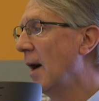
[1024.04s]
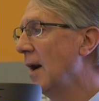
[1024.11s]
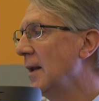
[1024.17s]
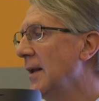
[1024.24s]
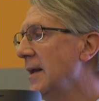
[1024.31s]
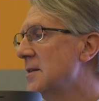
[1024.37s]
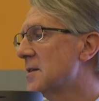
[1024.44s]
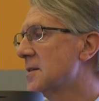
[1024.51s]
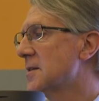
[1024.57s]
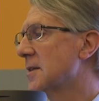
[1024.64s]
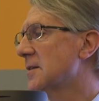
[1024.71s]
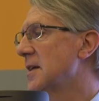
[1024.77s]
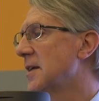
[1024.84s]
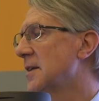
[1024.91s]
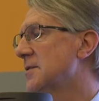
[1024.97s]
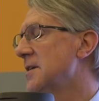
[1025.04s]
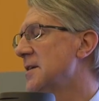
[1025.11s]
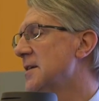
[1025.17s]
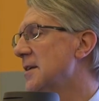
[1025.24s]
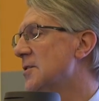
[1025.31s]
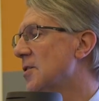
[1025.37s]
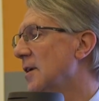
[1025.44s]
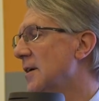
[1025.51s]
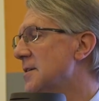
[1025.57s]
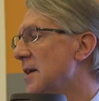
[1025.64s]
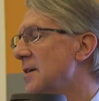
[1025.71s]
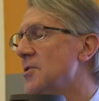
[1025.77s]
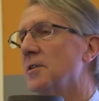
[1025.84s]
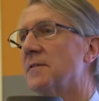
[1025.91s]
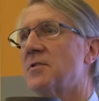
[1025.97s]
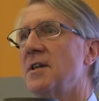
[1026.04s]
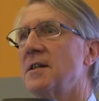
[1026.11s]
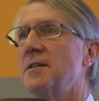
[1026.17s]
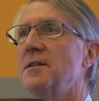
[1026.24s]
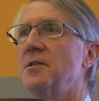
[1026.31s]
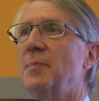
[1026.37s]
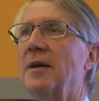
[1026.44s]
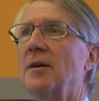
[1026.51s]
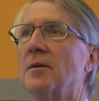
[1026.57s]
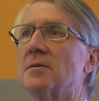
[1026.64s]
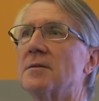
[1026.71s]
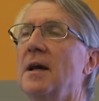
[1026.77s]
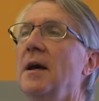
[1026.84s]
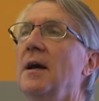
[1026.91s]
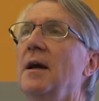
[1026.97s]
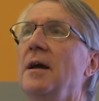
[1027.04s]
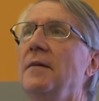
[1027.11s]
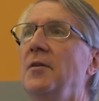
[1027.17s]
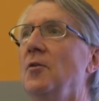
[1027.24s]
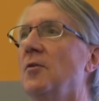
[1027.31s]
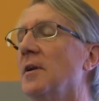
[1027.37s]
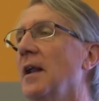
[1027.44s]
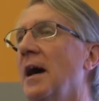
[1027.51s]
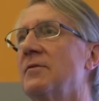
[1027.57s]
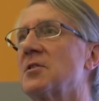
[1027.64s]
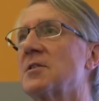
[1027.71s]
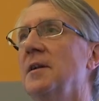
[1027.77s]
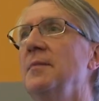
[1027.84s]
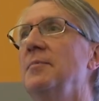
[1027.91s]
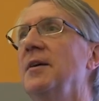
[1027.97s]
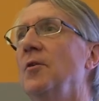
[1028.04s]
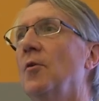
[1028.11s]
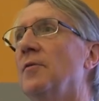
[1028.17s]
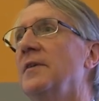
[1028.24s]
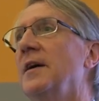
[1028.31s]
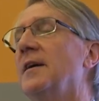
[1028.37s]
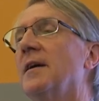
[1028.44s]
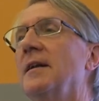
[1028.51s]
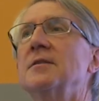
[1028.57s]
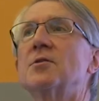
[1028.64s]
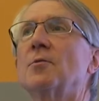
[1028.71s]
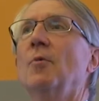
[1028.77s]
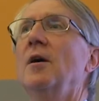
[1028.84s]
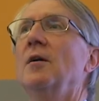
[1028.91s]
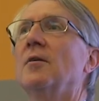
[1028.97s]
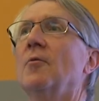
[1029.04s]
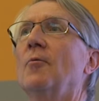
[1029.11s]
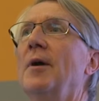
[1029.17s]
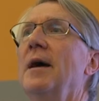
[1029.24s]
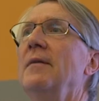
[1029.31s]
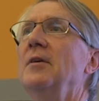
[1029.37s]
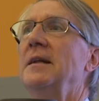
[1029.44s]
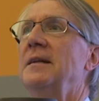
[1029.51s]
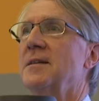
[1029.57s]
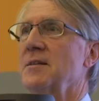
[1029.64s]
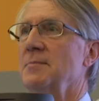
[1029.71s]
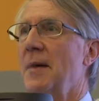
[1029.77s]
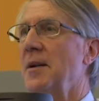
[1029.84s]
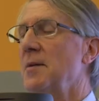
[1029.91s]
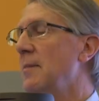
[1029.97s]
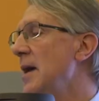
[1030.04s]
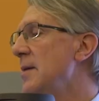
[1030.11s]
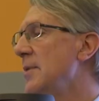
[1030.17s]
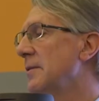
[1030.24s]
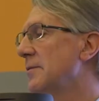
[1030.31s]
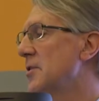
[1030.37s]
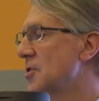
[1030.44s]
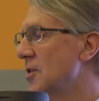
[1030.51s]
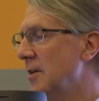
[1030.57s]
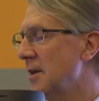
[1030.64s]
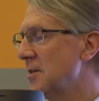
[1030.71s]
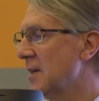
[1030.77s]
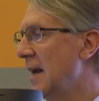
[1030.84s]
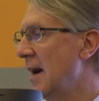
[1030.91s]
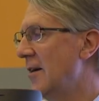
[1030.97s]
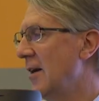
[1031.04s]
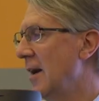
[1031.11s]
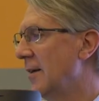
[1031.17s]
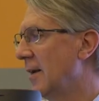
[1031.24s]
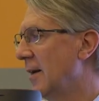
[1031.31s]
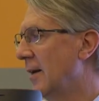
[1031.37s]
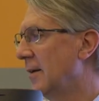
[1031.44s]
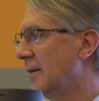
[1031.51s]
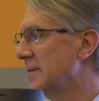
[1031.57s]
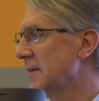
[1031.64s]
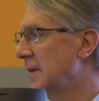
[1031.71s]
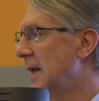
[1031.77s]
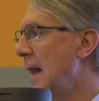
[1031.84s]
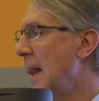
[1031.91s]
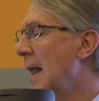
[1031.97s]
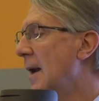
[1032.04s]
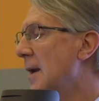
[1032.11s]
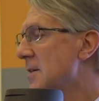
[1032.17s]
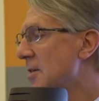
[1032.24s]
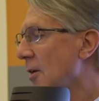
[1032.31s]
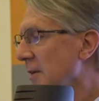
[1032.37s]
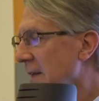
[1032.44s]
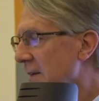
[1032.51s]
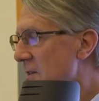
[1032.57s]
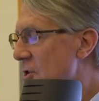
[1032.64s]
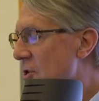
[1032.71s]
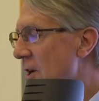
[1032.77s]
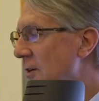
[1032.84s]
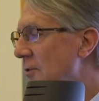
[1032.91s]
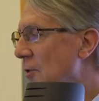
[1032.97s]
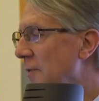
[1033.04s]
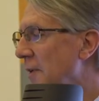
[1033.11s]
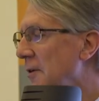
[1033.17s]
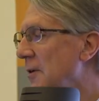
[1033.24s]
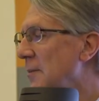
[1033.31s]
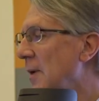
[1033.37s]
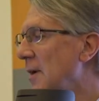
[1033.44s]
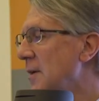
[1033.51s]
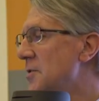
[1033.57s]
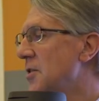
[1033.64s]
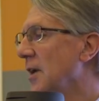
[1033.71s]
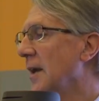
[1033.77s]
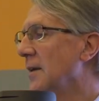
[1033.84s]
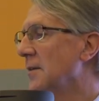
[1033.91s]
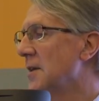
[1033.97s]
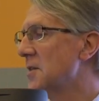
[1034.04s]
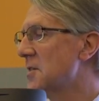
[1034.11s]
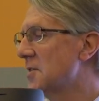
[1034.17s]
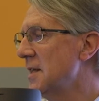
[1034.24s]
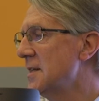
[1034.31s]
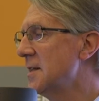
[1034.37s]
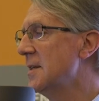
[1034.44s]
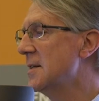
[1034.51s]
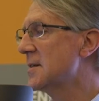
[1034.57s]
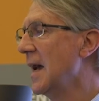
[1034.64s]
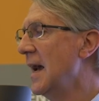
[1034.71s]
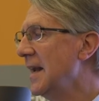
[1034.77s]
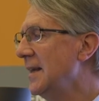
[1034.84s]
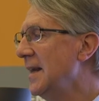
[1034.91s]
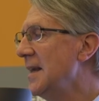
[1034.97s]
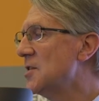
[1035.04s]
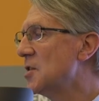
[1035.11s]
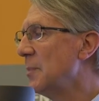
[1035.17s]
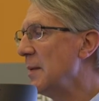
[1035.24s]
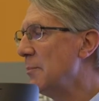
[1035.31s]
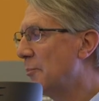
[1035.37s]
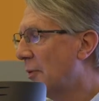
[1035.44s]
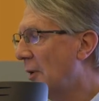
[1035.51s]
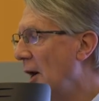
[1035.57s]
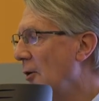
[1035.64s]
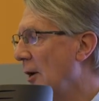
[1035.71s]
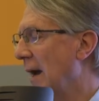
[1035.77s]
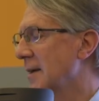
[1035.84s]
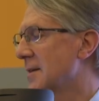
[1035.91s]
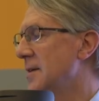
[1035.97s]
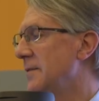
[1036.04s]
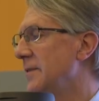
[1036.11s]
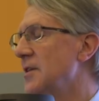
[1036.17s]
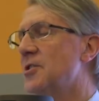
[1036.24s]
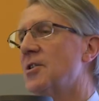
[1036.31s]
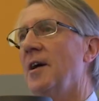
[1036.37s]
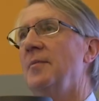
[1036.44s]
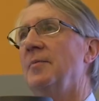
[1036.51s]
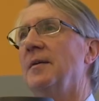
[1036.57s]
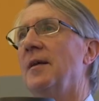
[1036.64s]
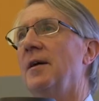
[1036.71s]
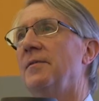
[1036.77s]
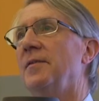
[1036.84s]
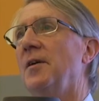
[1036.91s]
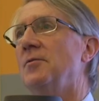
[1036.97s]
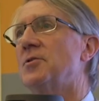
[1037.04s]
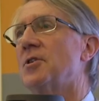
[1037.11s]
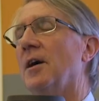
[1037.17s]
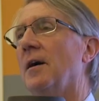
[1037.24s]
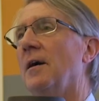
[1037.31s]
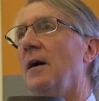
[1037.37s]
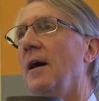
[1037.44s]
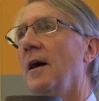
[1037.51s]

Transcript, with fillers: might lead to decentralisation of cities because if you can have a sleep in your vehicle into work or whatever, it doesn't matter maybe if the journey is an hour, hour and a half. So I think there's a general view emerging that cities need to be proactive in shaping their future